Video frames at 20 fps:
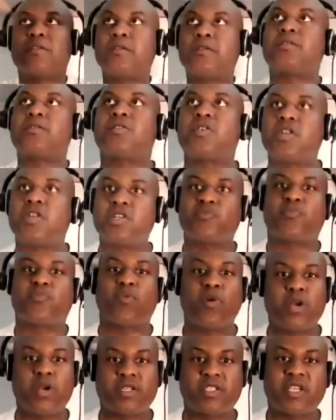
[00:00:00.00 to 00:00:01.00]
to this
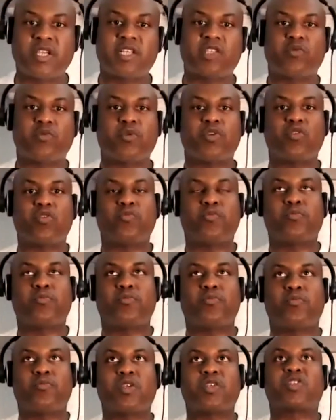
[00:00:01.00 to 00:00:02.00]
broader sense where you
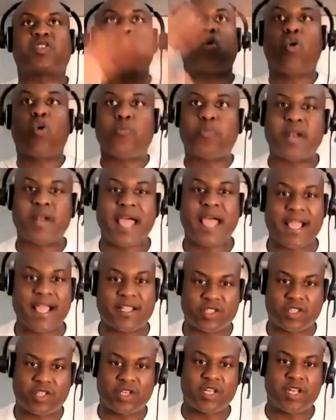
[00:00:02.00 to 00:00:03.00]
this corporate
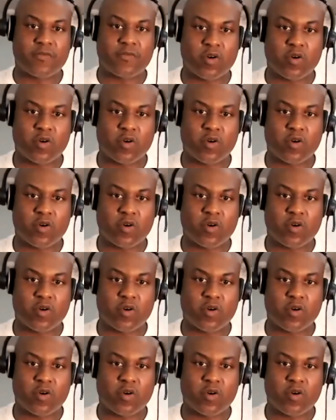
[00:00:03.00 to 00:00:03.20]
action hero,